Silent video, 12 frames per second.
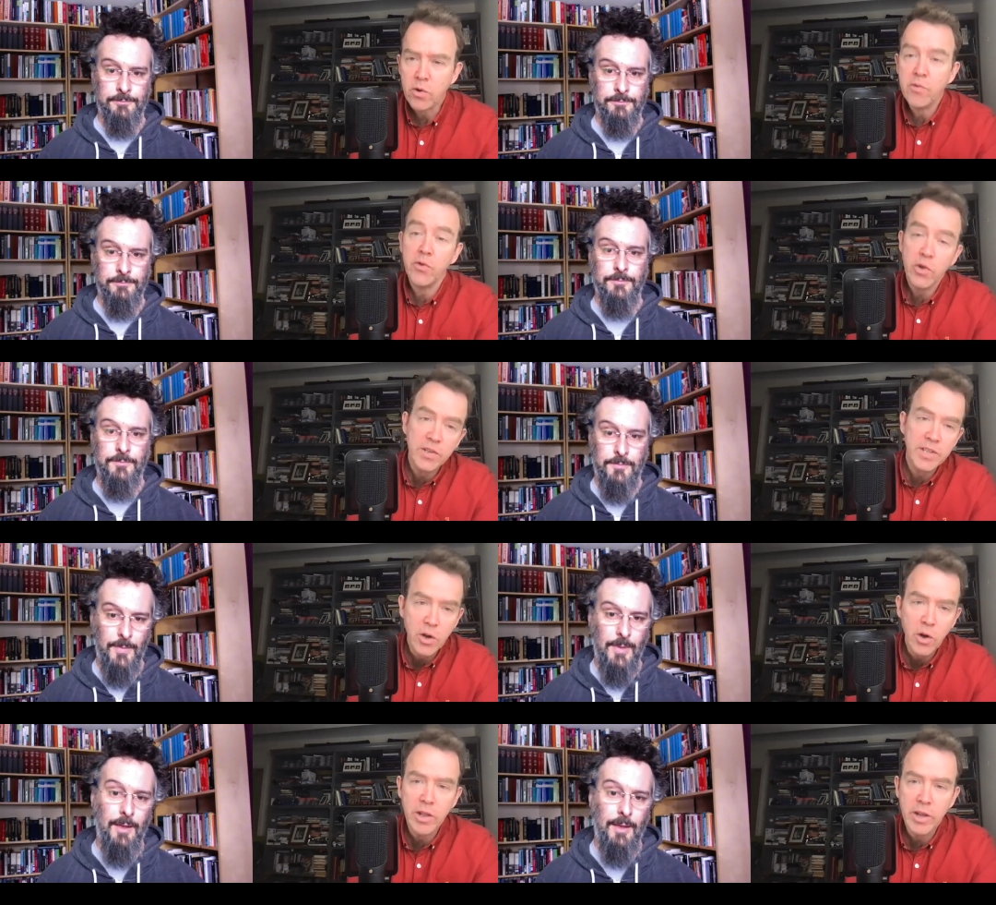Speaker 1: food as they
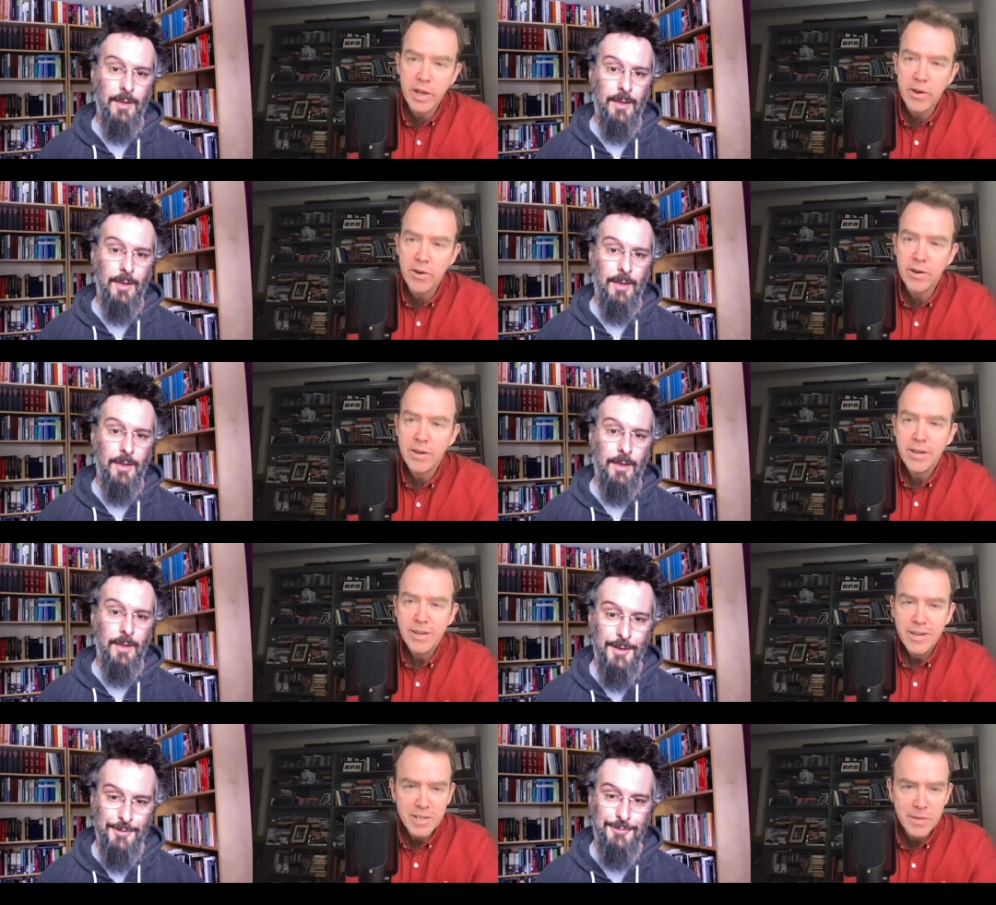call it here.
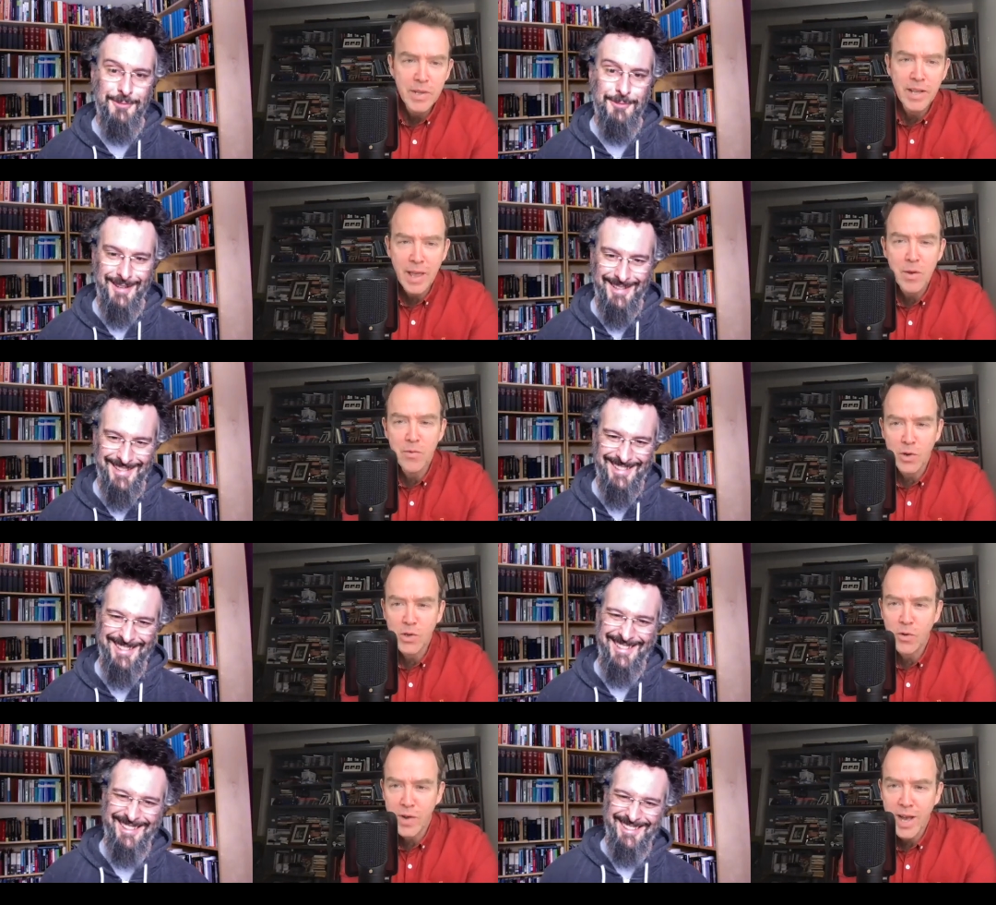It's a bit like that with
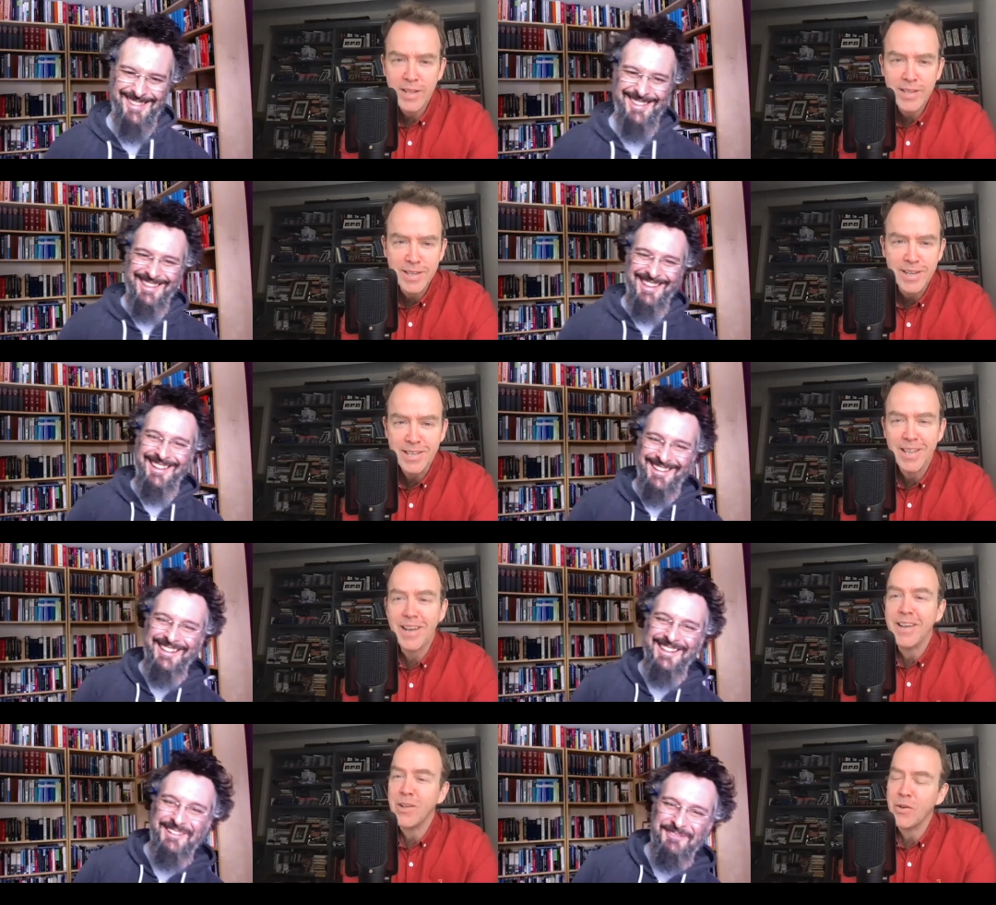virtual reality. It's
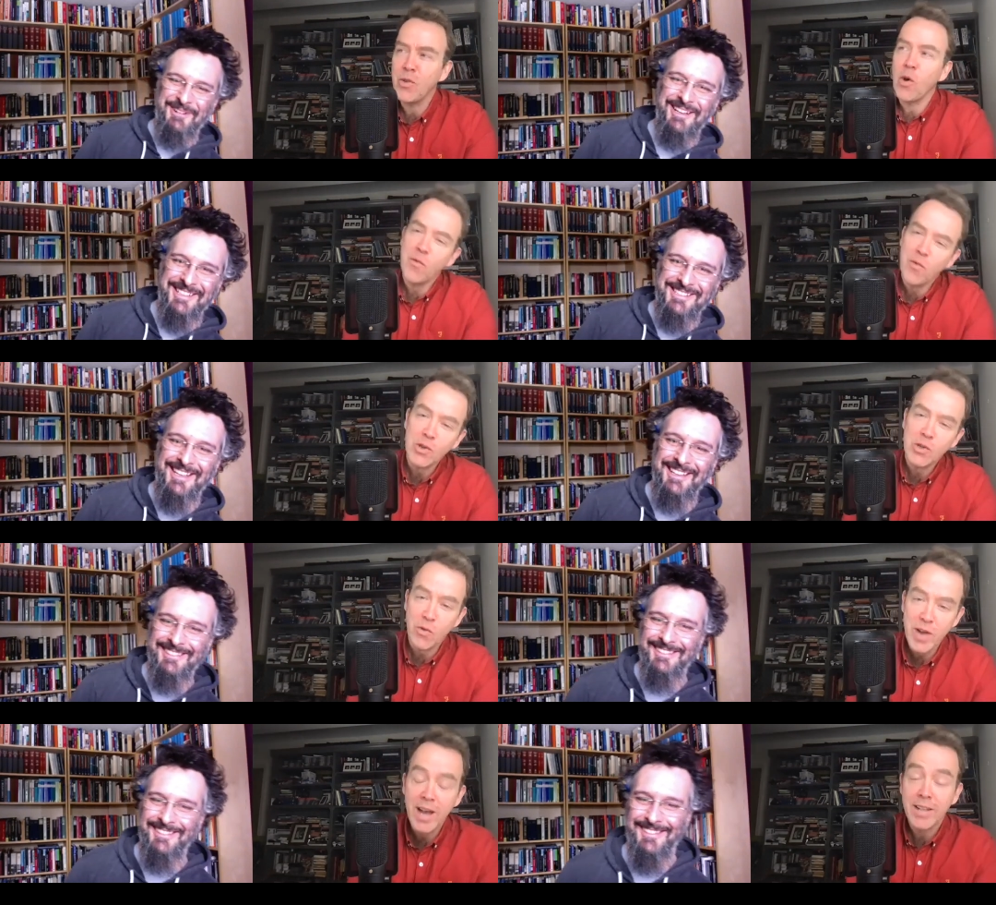like, you know, not
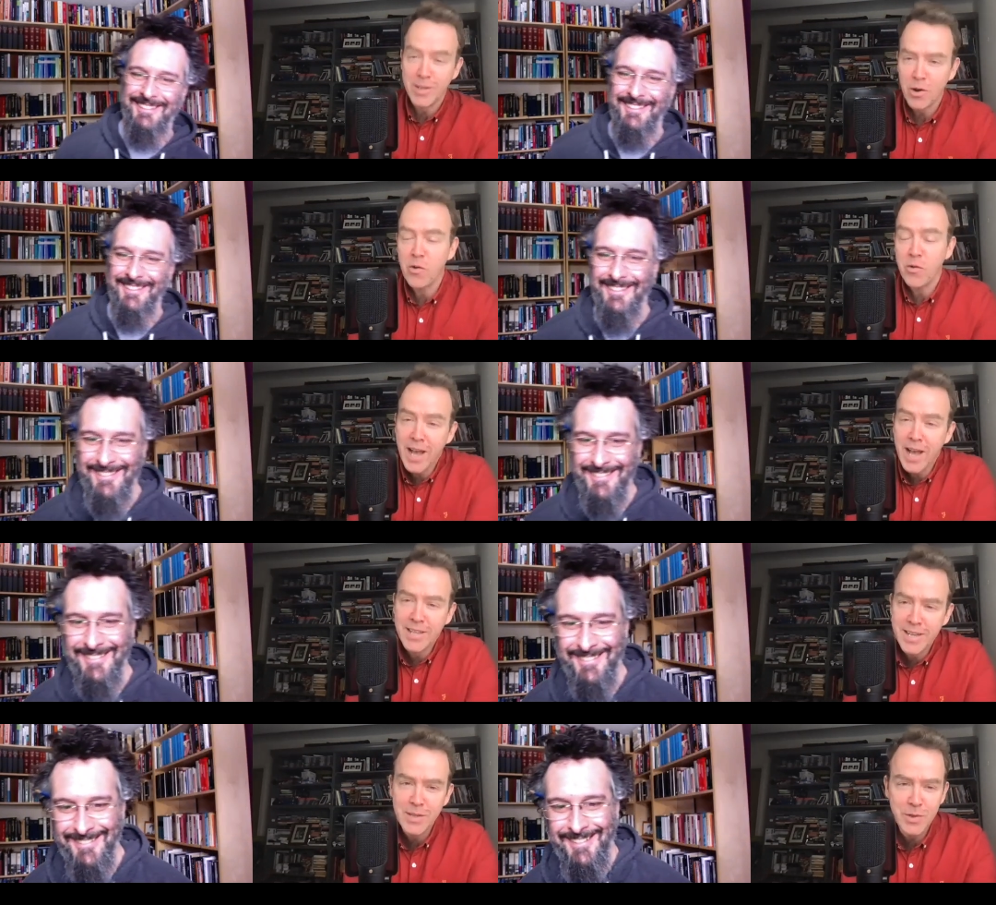reality or
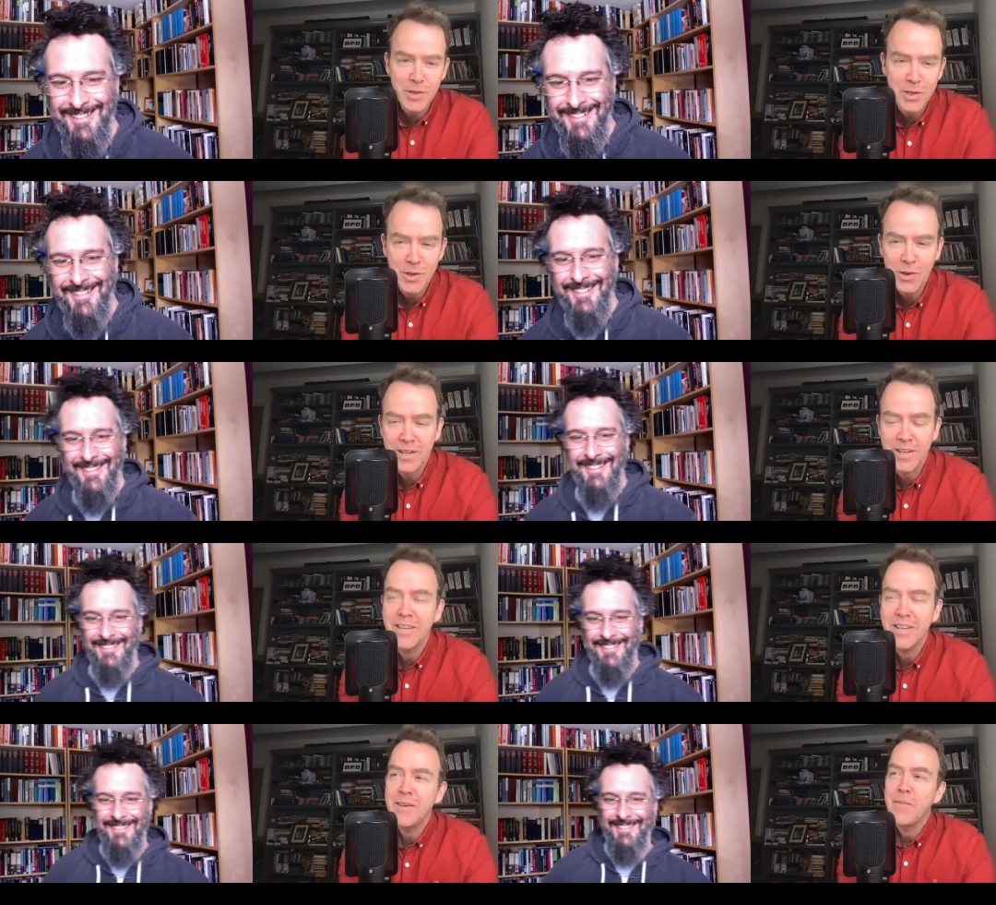reality as we used to call it.
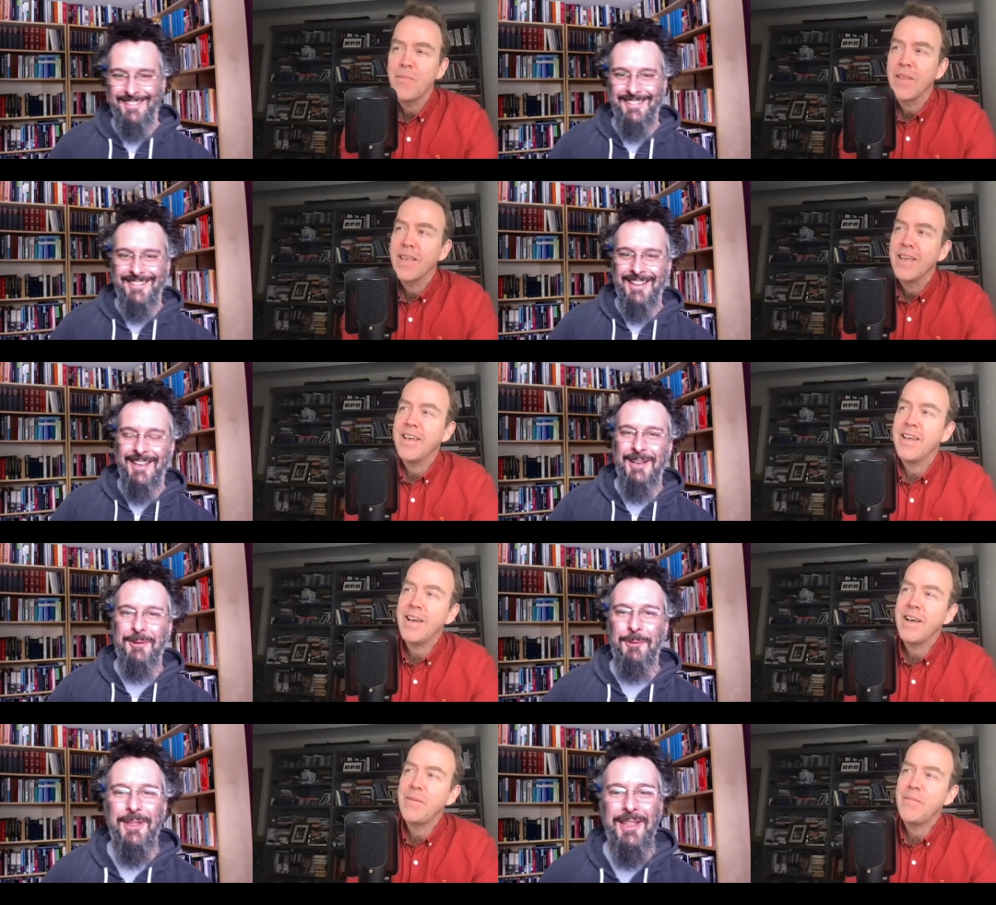
Speaker 2: Yeah. Uh,
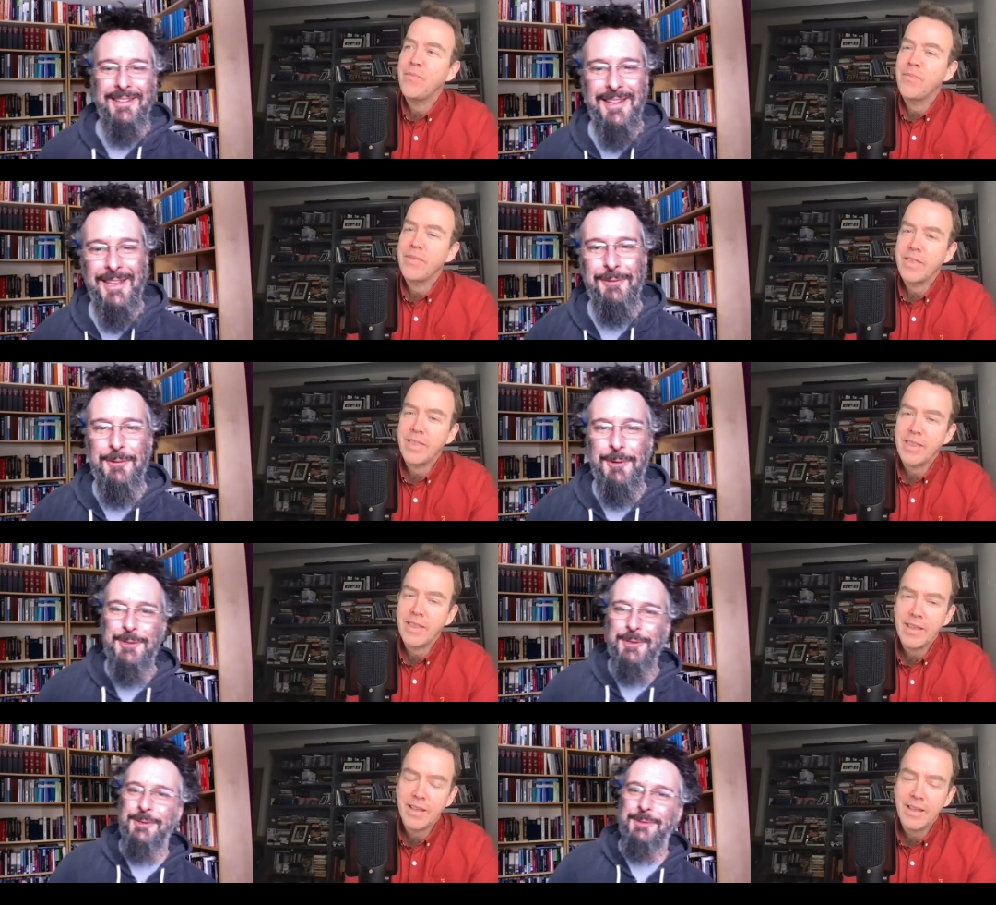well, and, and of course there's